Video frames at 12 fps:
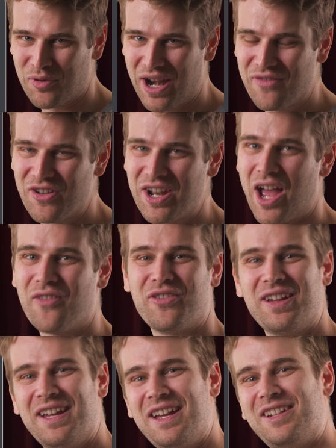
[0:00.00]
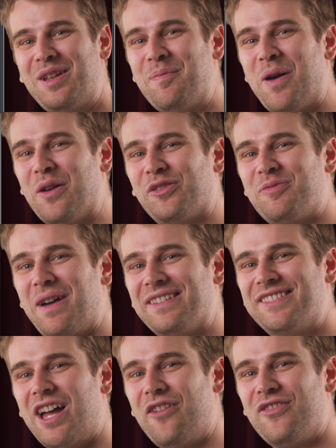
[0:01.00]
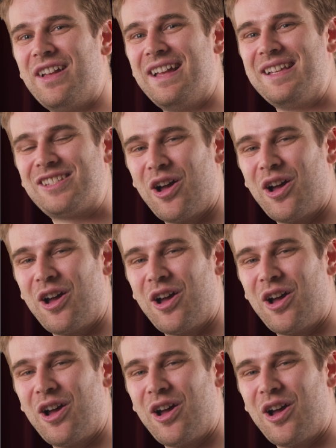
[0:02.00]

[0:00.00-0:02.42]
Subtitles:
brave enough to post myself.